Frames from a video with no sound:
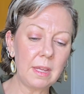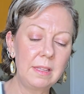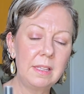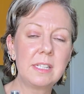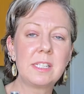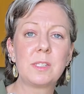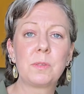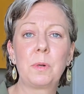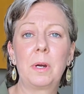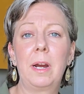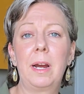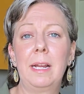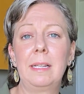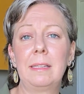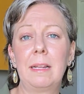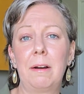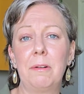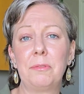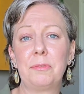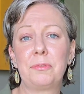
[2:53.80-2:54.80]
this is where I
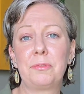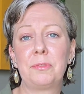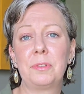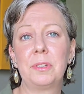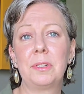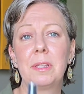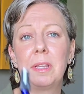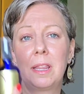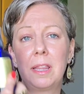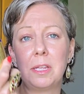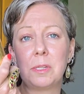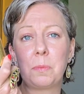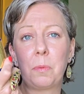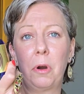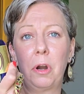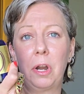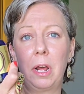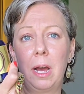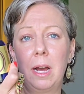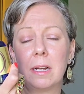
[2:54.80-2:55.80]
love this
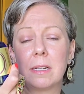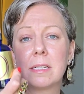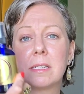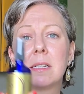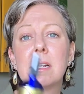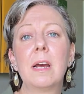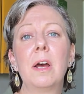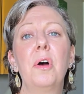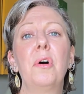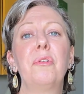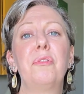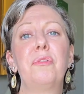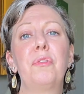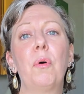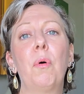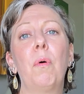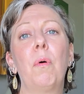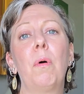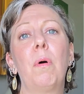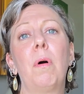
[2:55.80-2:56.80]
product
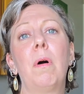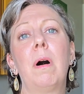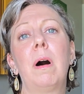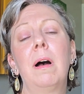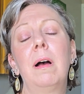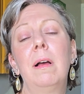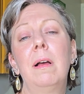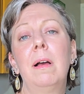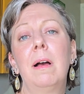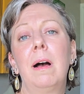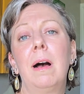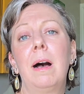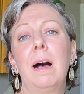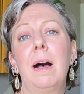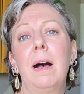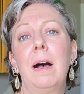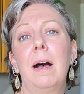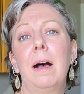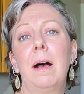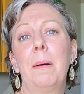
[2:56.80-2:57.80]
for
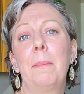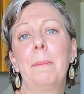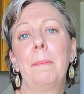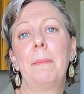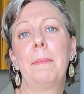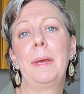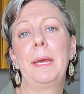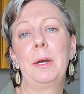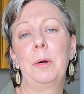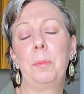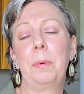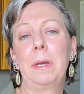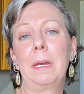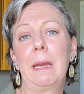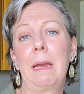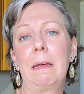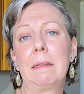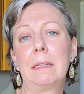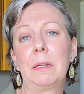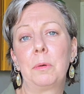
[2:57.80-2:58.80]

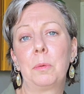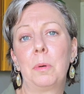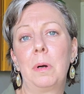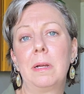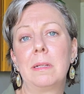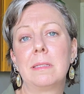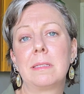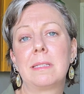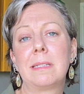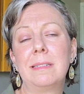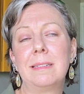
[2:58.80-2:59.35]
helping out little ones.